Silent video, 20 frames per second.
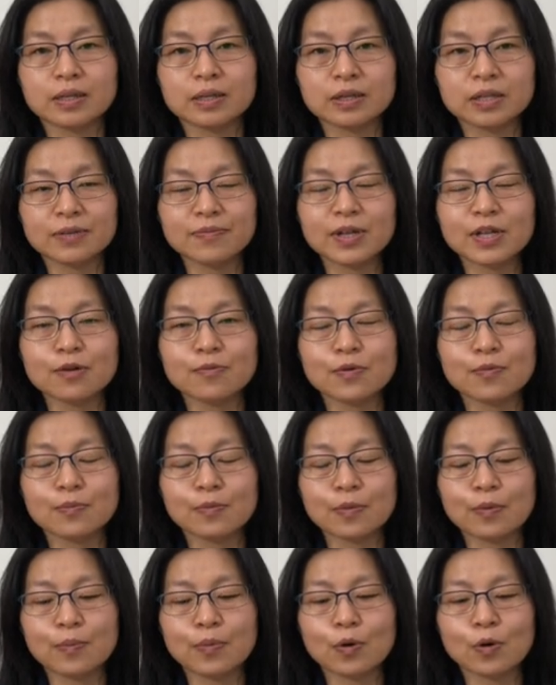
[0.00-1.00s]
development
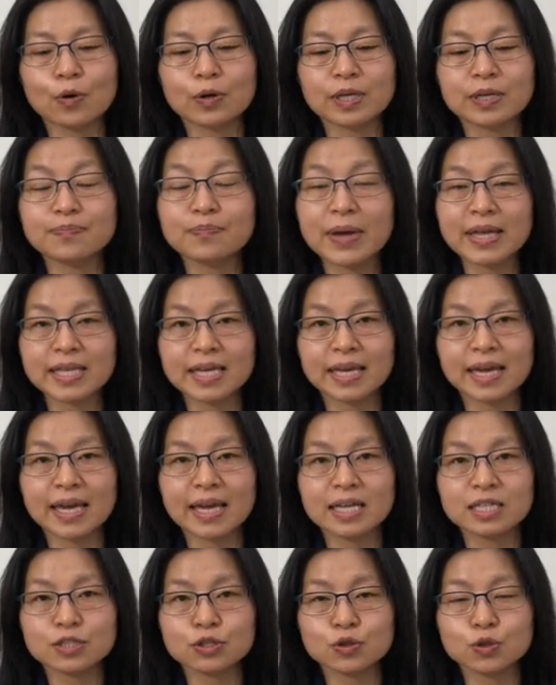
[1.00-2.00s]
board, in many
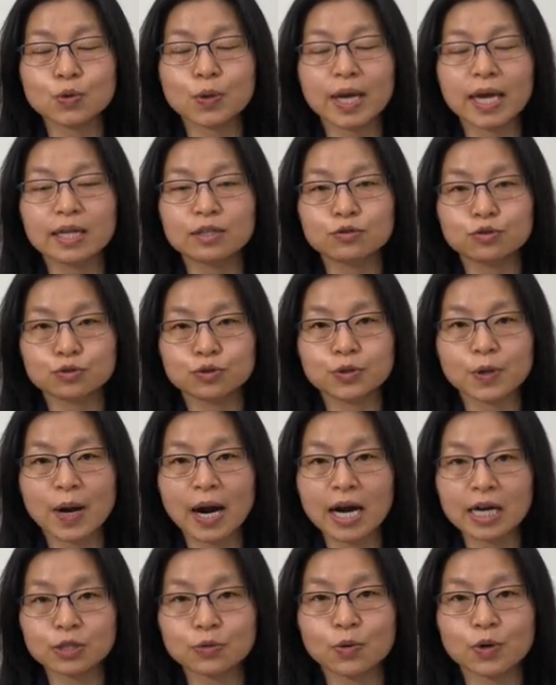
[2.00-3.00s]
cases, you can do the
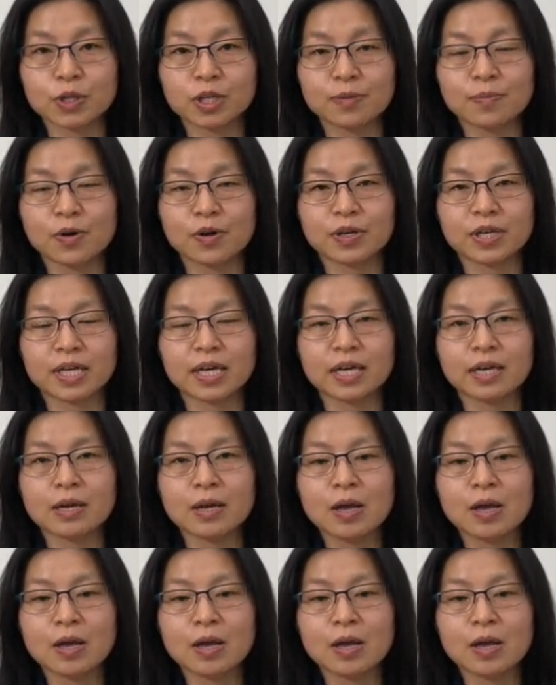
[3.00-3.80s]
hardware debugging.